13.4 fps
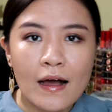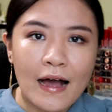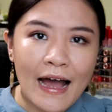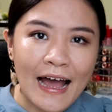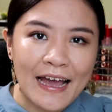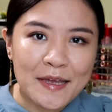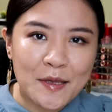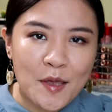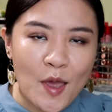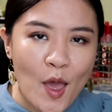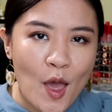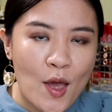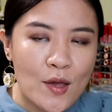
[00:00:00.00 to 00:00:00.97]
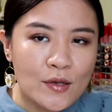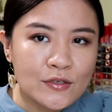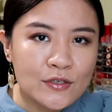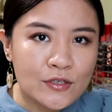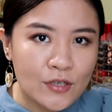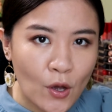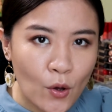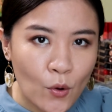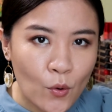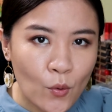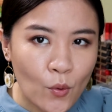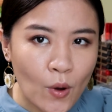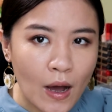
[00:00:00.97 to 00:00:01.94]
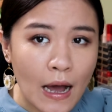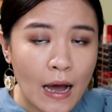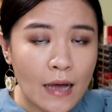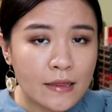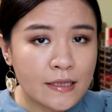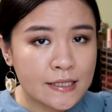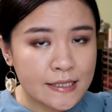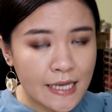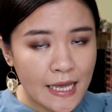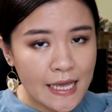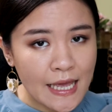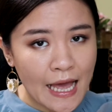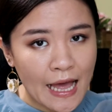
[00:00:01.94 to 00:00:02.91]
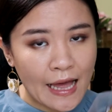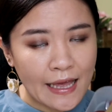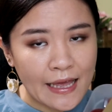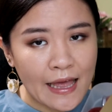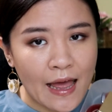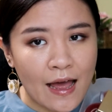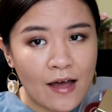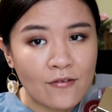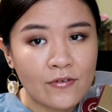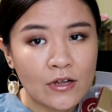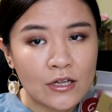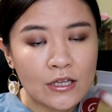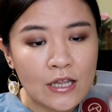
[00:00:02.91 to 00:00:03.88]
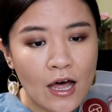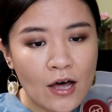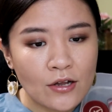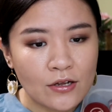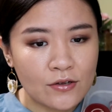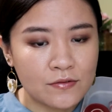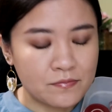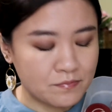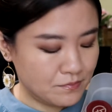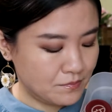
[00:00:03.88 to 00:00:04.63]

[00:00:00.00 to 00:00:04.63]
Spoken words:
Hi, so today I have a lot of